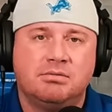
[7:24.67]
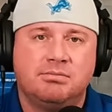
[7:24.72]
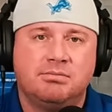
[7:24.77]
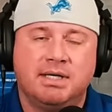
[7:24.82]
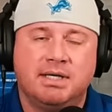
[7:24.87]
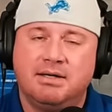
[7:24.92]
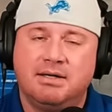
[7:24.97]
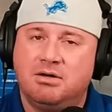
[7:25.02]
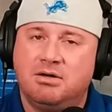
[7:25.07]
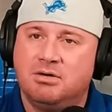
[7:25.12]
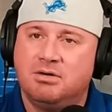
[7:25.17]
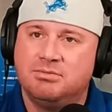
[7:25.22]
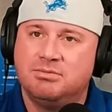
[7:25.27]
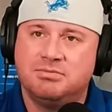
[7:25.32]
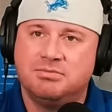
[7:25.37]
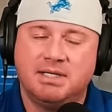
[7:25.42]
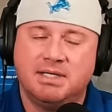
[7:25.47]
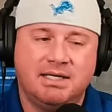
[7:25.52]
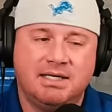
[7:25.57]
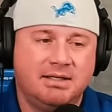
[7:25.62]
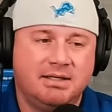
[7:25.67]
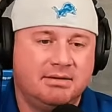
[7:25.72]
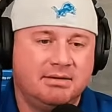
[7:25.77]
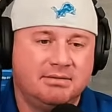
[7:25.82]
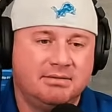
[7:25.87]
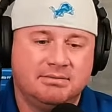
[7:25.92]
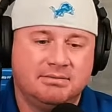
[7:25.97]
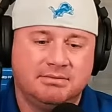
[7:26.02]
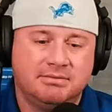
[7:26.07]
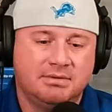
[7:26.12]
Brad Holmes, man.
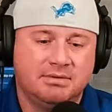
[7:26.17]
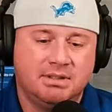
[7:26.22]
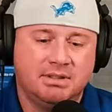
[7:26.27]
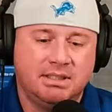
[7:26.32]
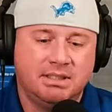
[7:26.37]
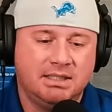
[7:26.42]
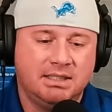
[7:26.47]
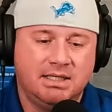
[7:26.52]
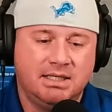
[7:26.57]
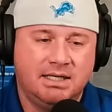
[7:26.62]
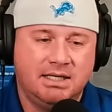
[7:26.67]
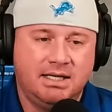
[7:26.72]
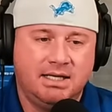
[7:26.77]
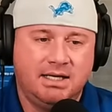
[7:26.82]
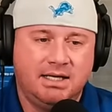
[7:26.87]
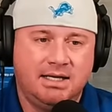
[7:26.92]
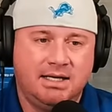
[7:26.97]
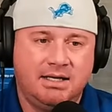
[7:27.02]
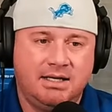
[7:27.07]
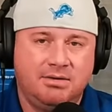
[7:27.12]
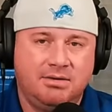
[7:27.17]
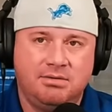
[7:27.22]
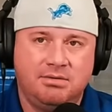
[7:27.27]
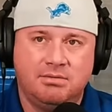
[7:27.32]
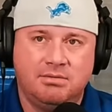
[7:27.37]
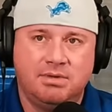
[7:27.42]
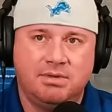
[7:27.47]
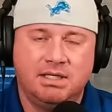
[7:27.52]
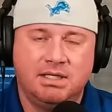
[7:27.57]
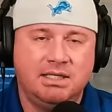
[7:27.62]
I, I don't know
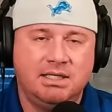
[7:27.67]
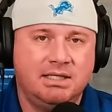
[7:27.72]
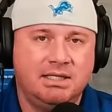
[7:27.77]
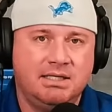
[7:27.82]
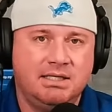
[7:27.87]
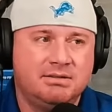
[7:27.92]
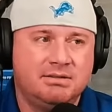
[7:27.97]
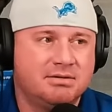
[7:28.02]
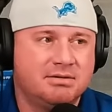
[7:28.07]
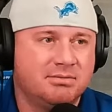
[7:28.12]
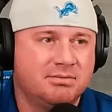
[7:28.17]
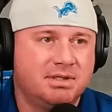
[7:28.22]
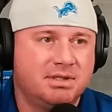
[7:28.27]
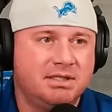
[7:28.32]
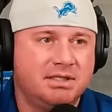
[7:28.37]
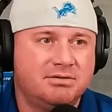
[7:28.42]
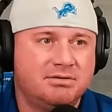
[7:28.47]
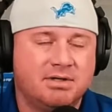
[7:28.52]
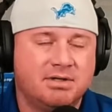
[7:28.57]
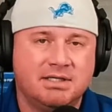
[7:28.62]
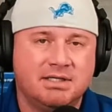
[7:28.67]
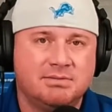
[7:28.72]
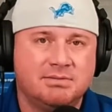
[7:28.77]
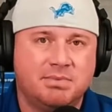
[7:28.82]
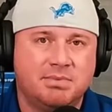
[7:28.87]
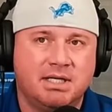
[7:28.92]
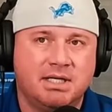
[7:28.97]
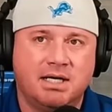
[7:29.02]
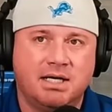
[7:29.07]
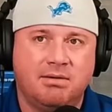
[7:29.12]
what he eats or what he drinks,
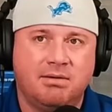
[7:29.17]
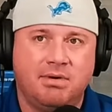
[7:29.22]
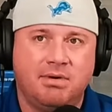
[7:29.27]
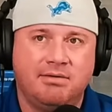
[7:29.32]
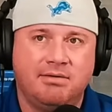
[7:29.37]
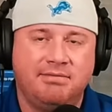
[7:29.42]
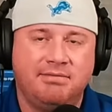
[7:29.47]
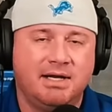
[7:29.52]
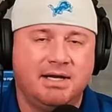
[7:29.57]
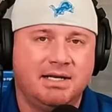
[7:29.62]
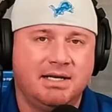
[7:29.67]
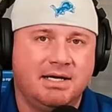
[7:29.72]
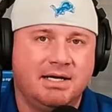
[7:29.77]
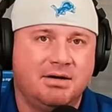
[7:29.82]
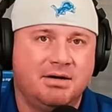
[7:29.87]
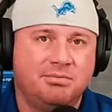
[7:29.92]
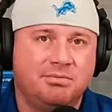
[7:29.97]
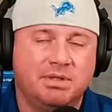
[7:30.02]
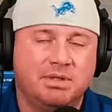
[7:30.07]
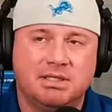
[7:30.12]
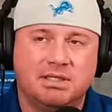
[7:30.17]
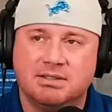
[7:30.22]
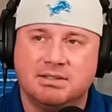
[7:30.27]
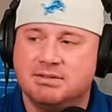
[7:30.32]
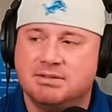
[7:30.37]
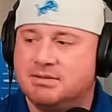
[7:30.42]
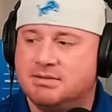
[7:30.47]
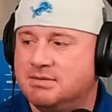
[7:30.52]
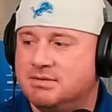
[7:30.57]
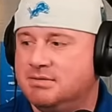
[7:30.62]
but I, I want to find out,
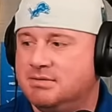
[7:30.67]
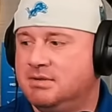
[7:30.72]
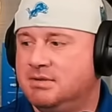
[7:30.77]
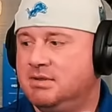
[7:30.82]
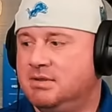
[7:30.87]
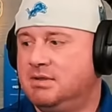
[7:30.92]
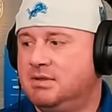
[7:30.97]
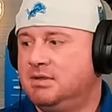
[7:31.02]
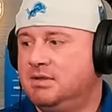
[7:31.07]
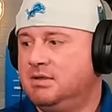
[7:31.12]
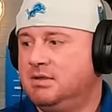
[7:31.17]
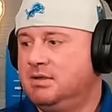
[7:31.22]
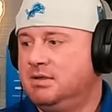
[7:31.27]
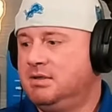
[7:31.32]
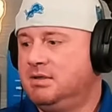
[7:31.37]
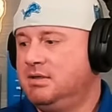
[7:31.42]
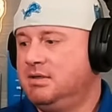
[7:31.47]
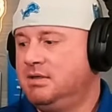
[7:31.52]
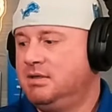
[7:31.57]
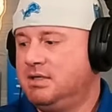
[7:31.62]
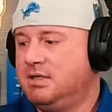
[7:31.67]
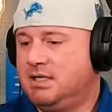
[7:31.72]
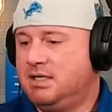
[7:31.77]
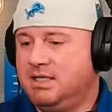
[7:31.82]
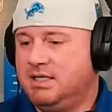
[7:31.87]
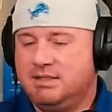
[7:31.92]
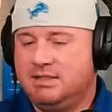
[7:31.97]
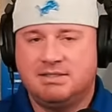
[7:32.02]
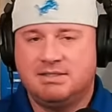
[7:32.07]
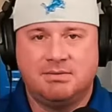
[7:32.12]
because I
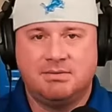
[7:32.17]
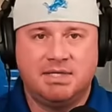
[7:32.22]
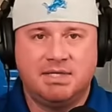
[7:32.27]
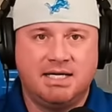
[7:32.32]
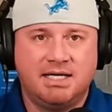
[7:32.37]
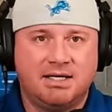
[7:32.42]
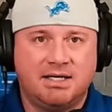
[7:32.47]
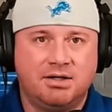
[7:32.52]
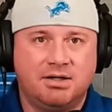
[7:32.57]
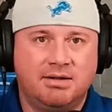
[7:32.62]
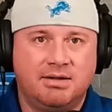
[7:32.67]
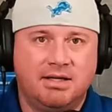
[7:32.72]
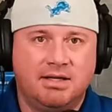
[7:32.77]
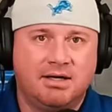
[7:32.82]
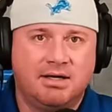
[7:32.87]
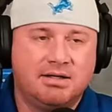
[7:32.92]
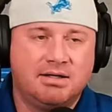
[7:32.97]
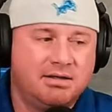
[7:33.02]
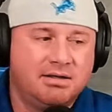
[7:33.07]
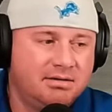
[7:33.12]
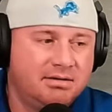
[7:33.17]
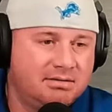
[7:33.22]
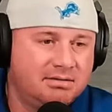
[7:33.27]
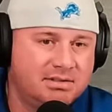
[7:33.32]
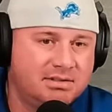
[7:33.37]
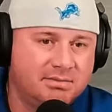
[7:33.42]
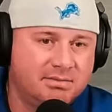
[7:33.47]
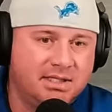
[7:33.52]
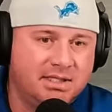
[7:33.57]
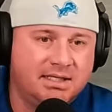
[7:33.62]
need some of that good luck,
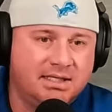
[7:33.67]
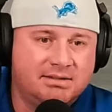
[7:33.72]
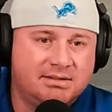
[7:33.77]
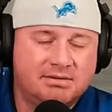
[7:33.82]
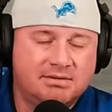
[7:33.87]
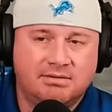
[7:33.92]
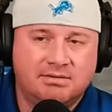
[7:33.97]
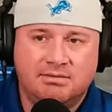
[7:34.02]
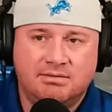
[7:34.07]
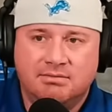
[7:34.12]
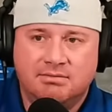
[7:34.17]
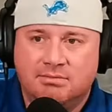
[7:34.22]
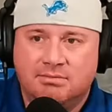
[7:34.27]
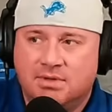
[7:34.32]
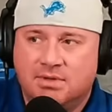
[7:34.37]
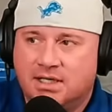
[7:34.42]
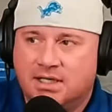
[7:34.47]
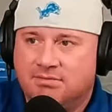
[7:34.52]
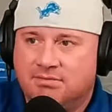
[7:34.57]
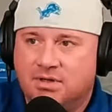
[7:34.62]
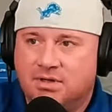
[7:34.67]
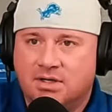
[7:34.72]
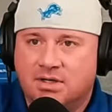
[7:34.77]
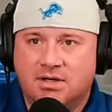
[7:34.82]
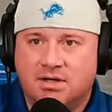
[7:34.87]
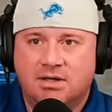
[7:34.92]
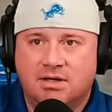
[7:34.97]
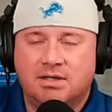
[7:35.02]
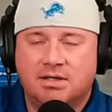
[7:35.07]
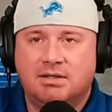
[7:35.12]
some of that whatever you
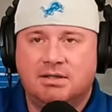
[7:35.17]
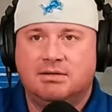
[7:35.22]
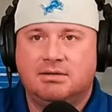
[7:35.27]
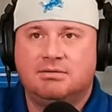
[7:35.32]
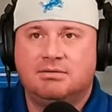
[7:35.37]
call it.